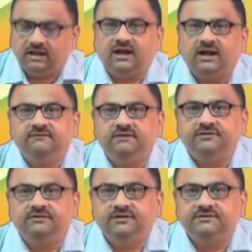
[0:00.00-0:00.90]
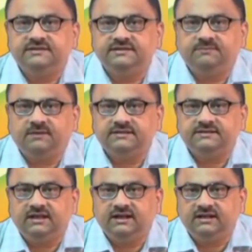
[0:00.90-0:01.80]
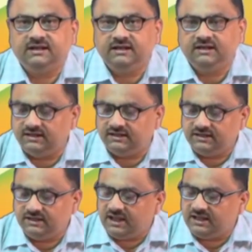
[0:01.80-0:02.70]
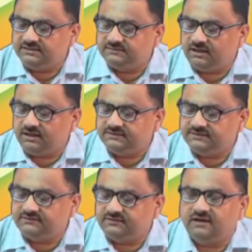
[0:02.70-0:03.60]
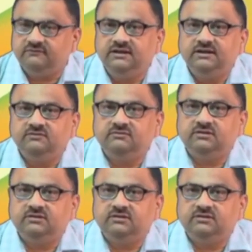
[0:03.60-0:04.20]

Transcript: I have introduced this pulse here at the inlet and this pulse is traveling to